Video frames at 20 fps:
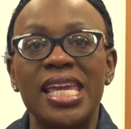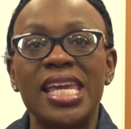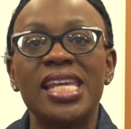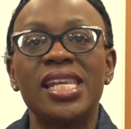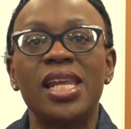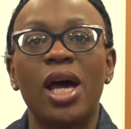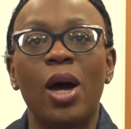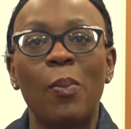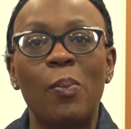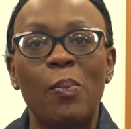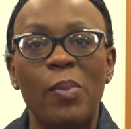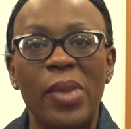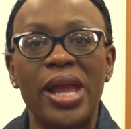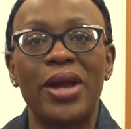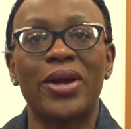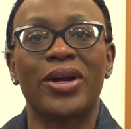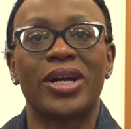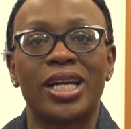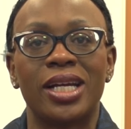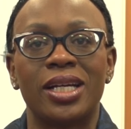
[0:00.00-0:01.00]
in
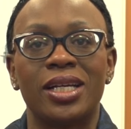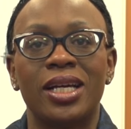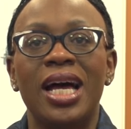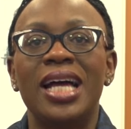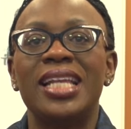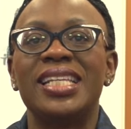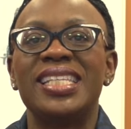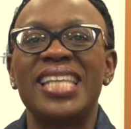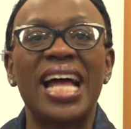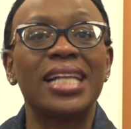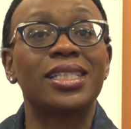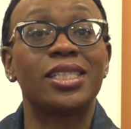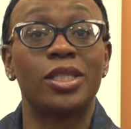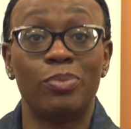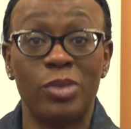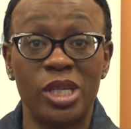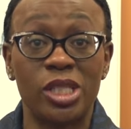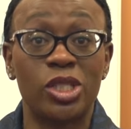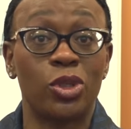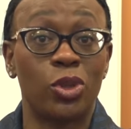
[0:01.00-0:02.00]
America, not to
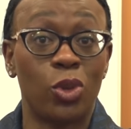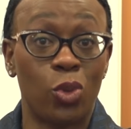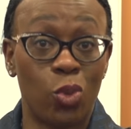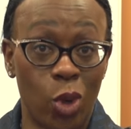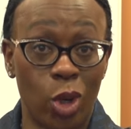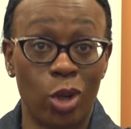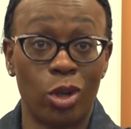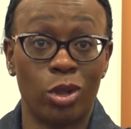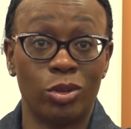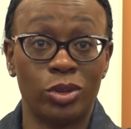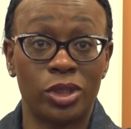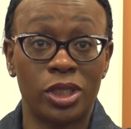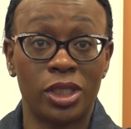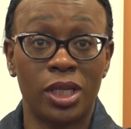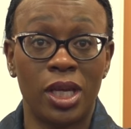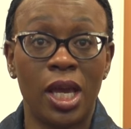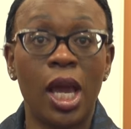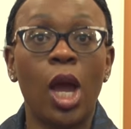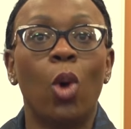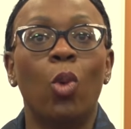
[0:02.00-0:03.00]
mention the world.
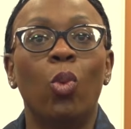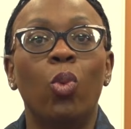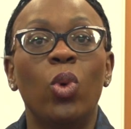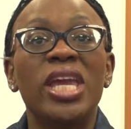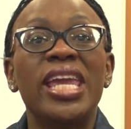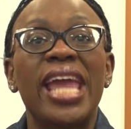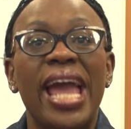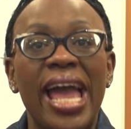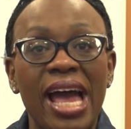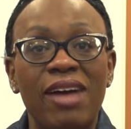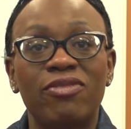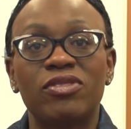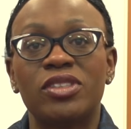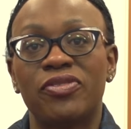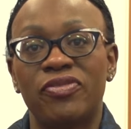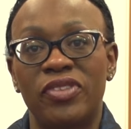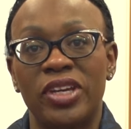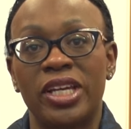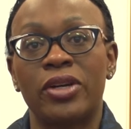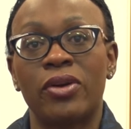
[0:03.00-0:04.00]
We have to
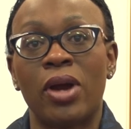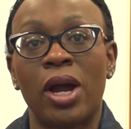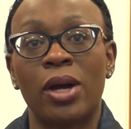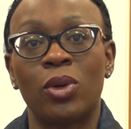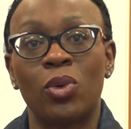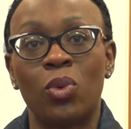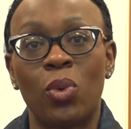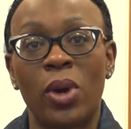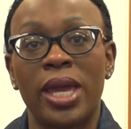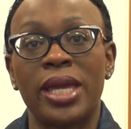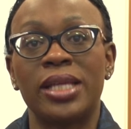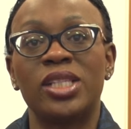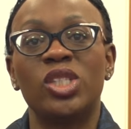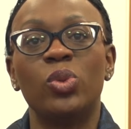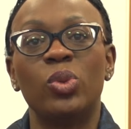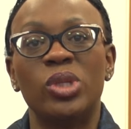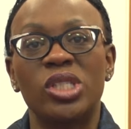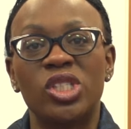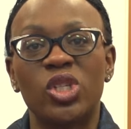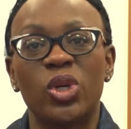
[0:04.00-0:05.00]
figure out a way
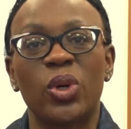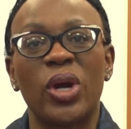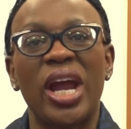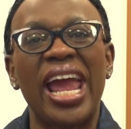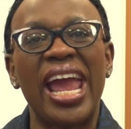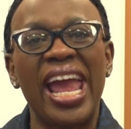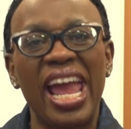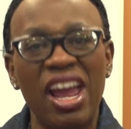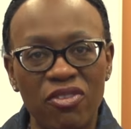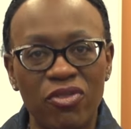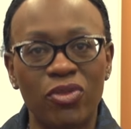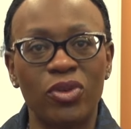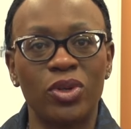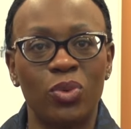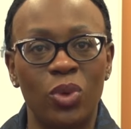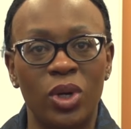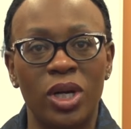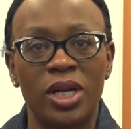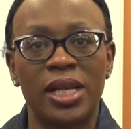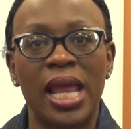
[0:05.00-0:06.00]
to ensure
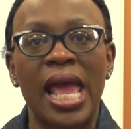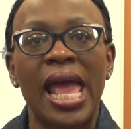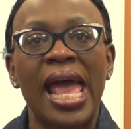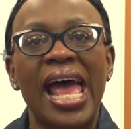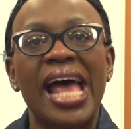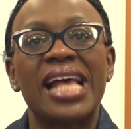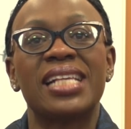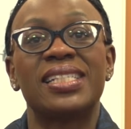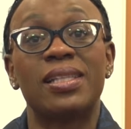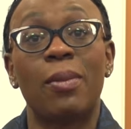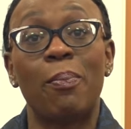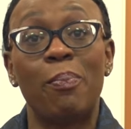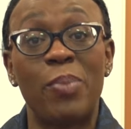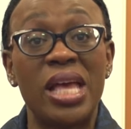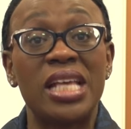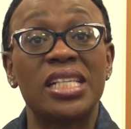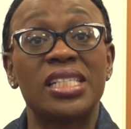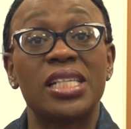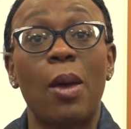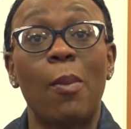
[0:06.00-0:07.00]
everyone has the
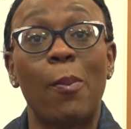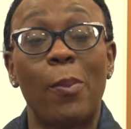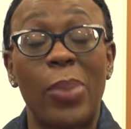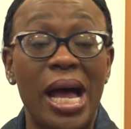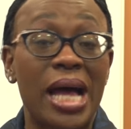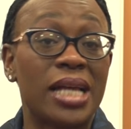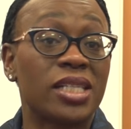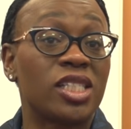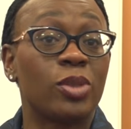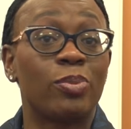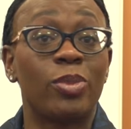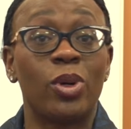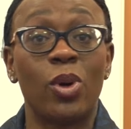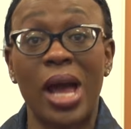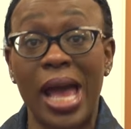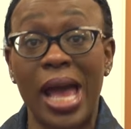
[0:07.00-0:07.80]
best possible